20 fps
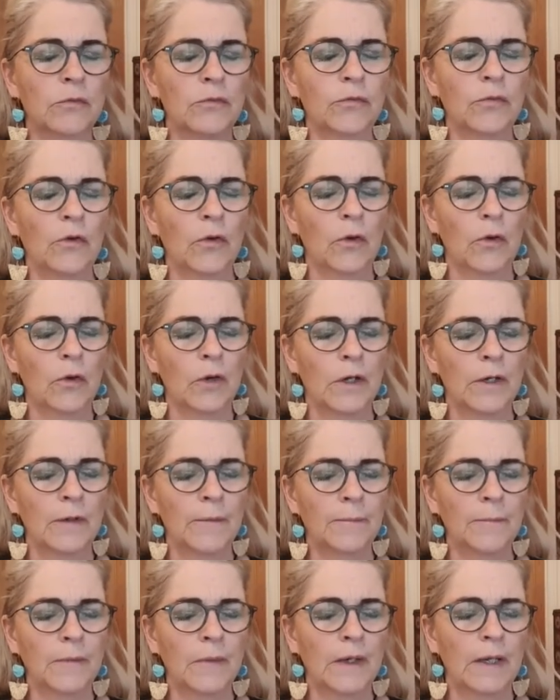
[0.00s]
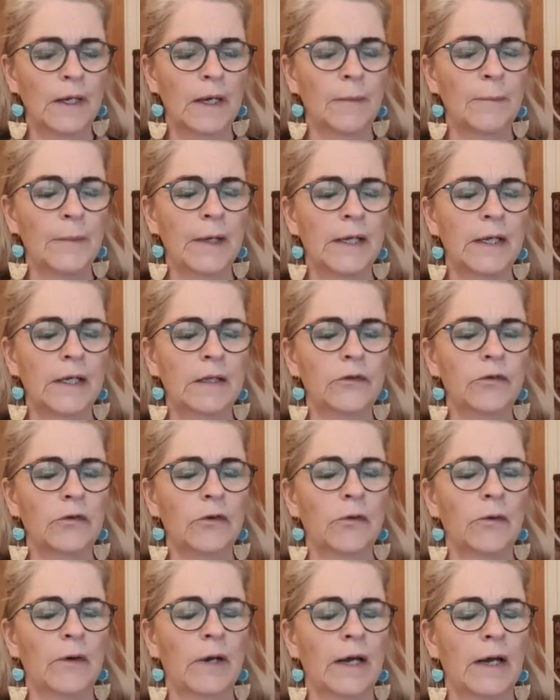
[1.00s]
floor. And come back into
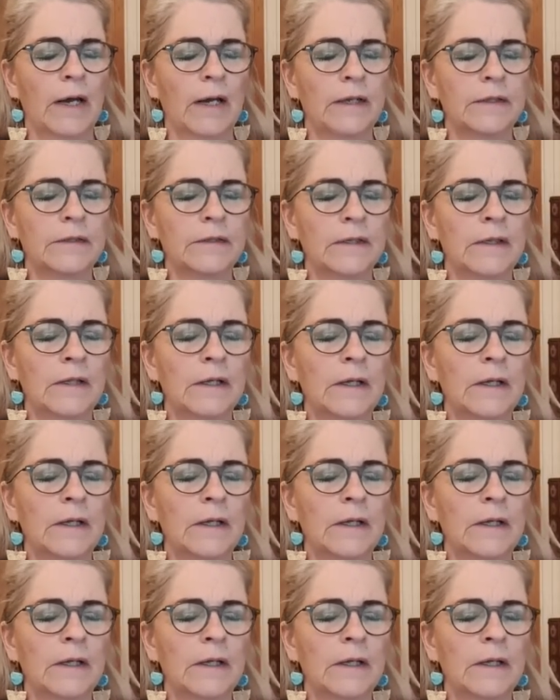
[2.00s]
your heart.